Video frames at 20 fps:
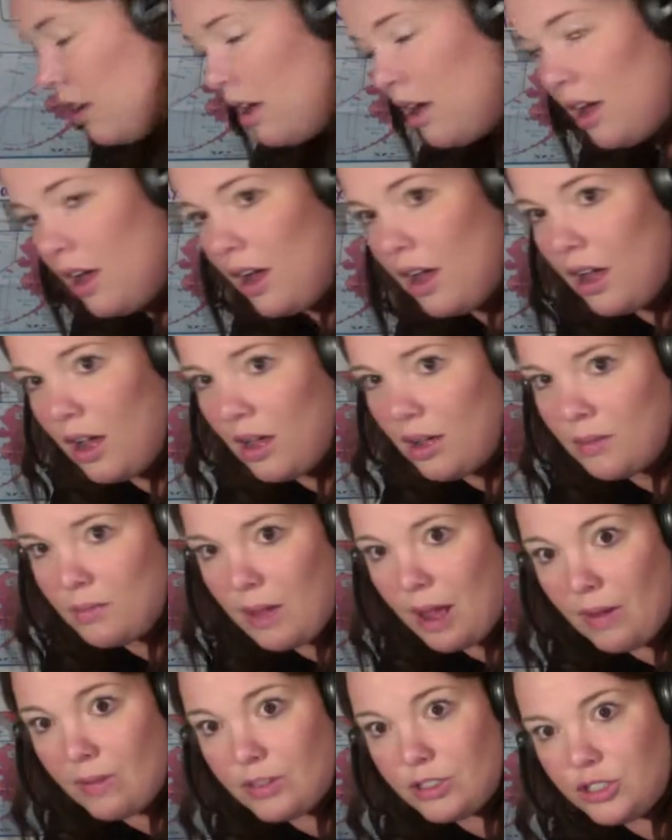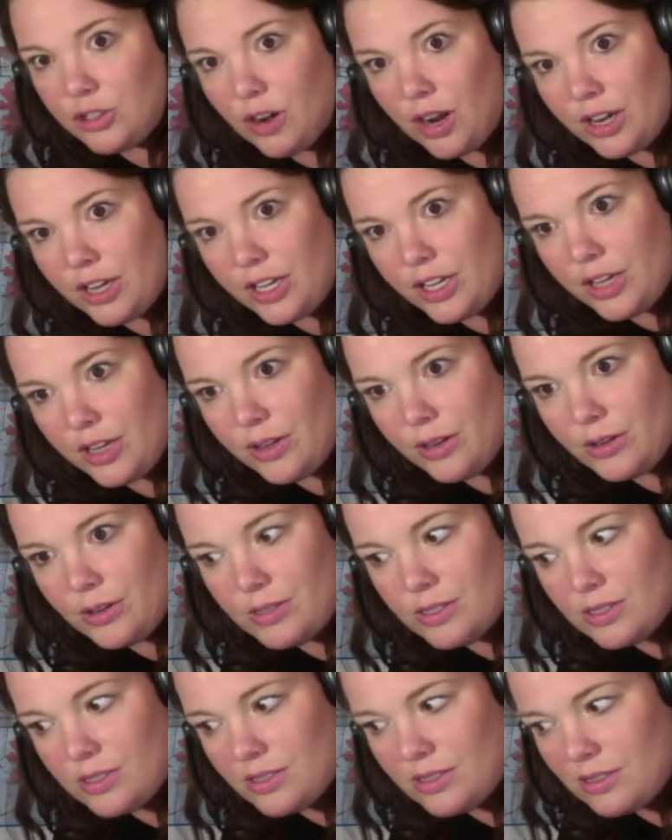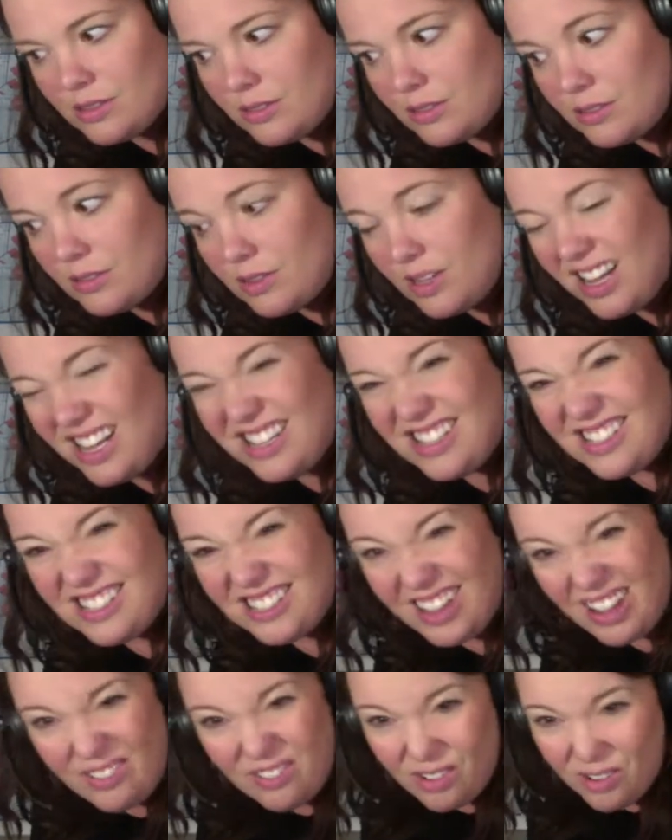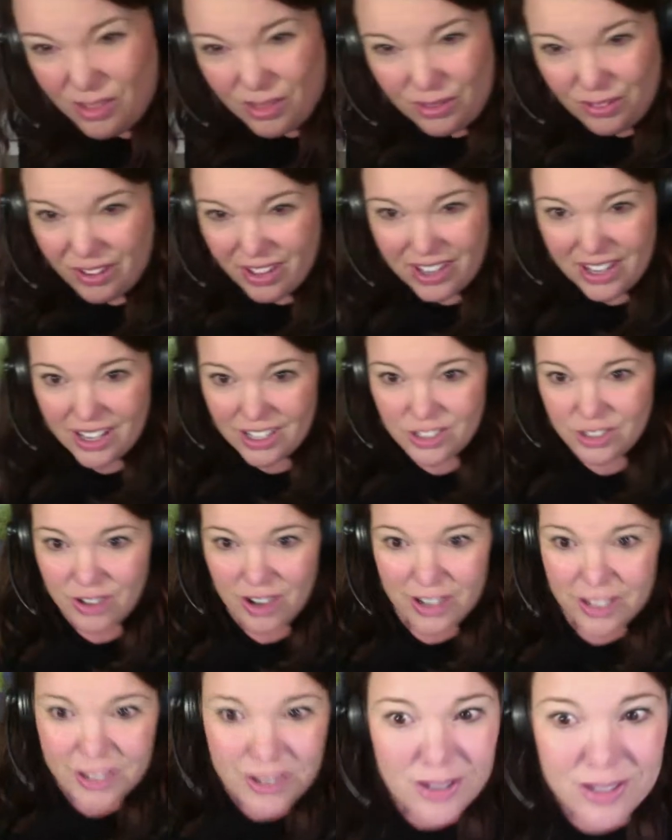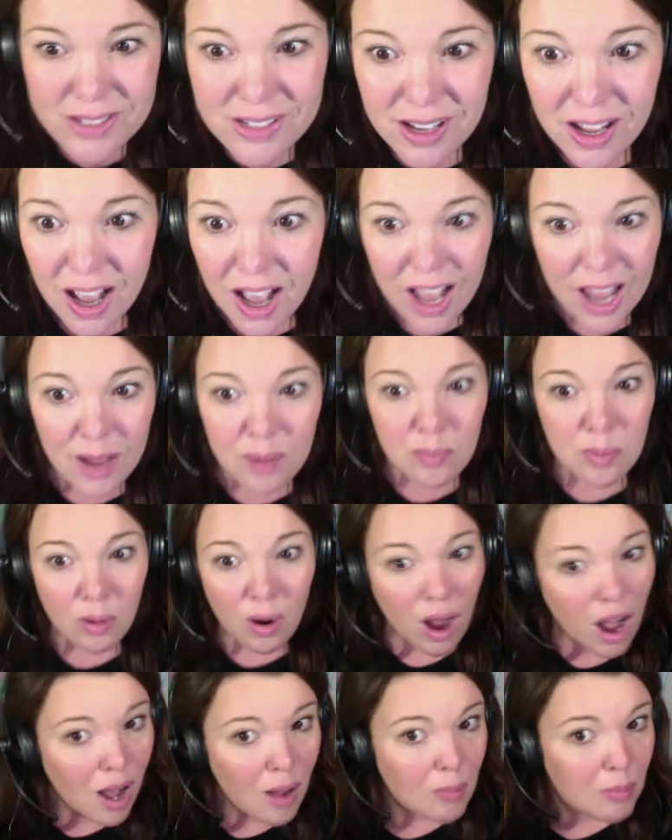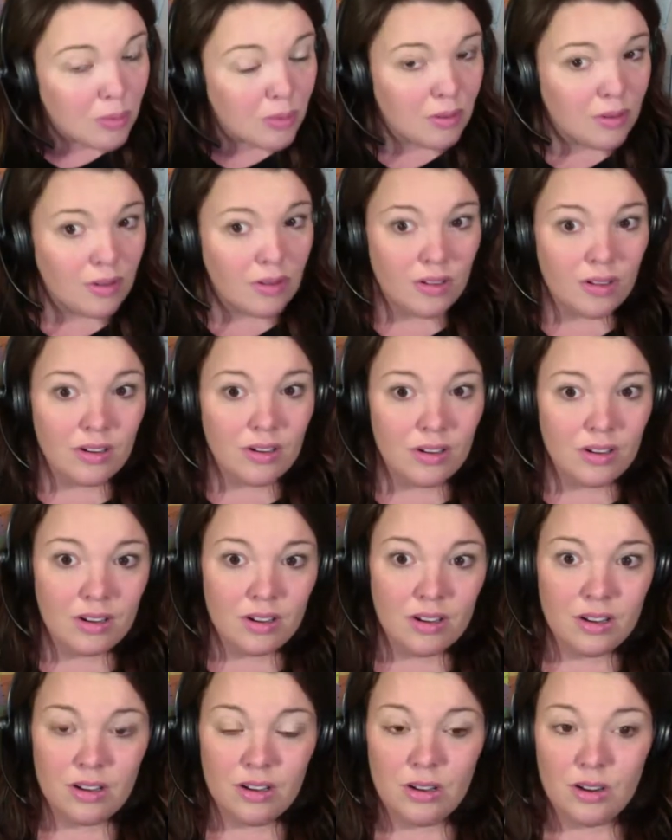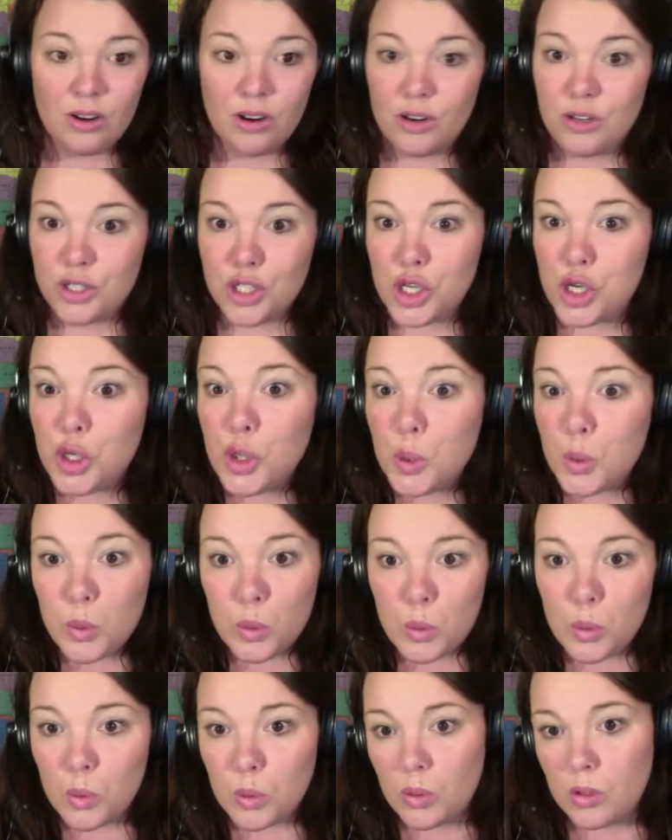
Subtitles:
I would try to use, it's level 3, I'd try to use a prop or two.